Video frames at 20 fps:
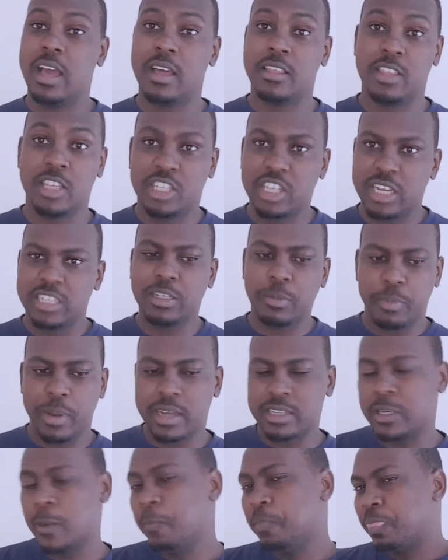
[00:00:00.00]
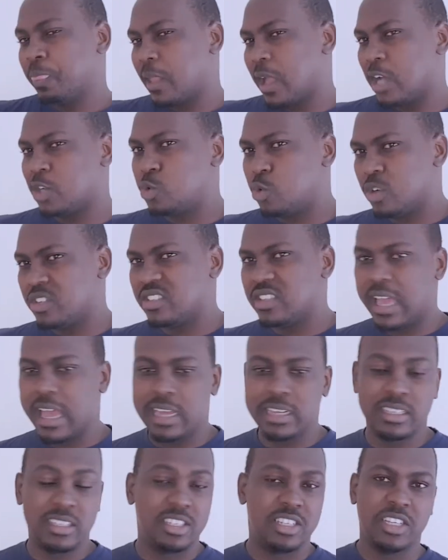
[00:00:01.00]
the chanter part, towards the
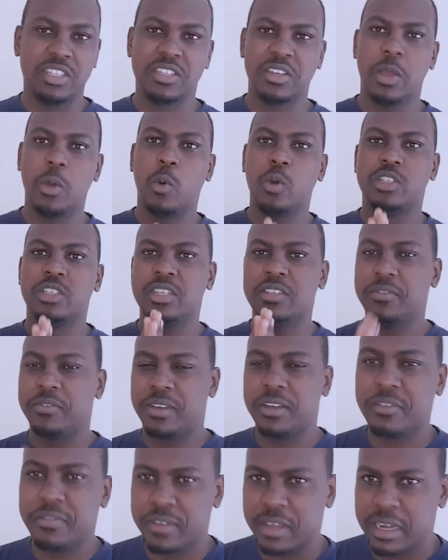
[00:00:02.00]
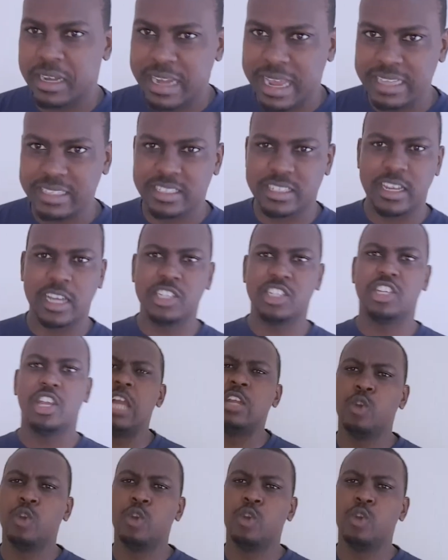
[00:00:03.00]
end was just a very, very nice touch.